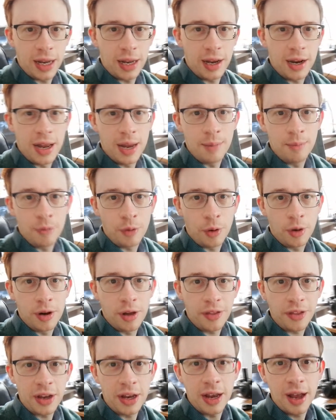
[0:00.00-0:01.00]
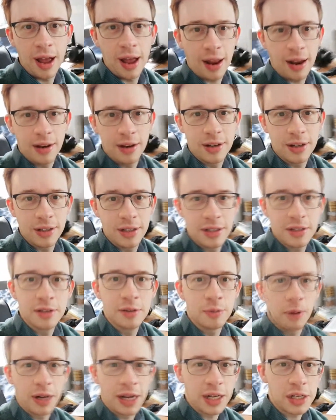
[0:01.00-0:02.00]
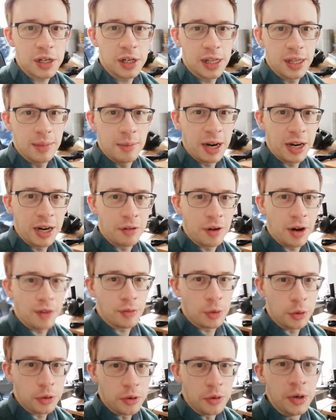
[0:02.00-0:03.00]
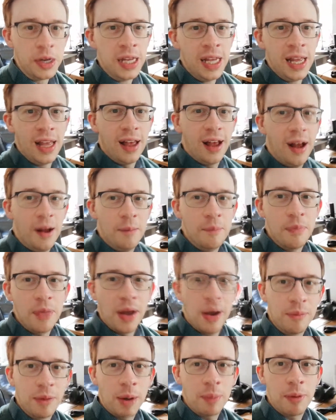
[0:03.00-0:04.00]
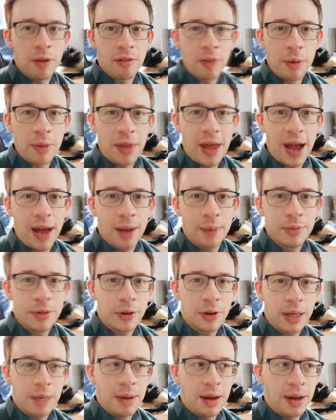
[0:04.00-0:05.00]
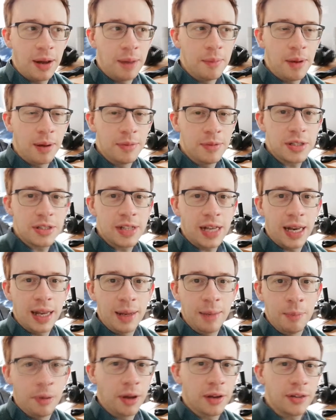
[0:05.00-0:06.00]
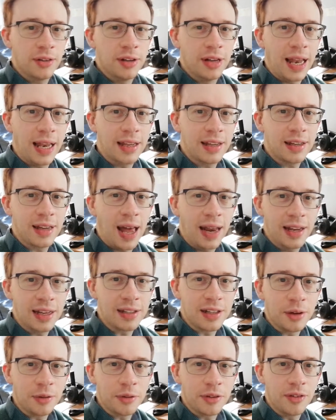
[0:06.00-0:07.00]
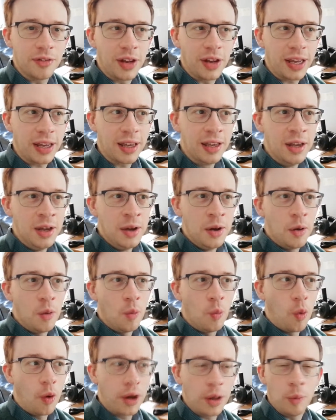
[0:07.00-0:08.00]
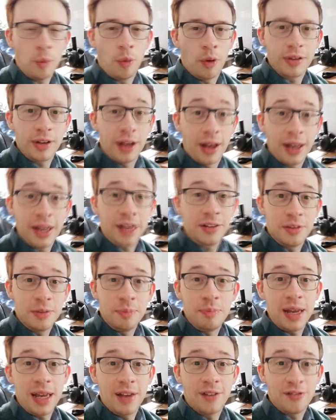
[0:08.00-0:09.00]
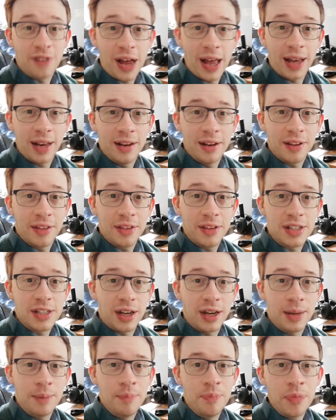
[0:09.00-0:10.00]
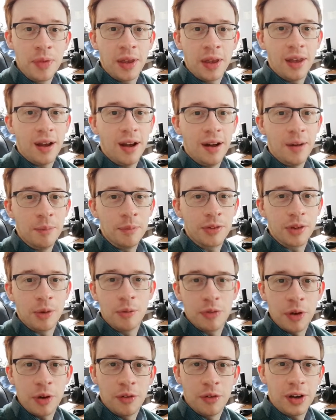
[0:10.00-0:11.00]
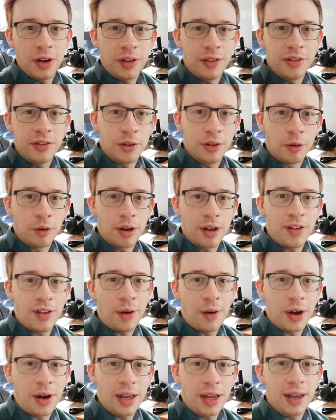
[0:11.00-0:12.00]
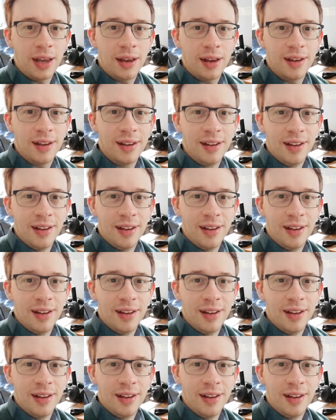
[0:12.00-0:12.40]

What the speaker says: a name for nothing, and this is what actually the Mega Drive could do. I'm not bothering with that. I'm talking about. I'm just telling personal anecdotes of like what it was like to be a fan at the time. Some of you have heard the story of how I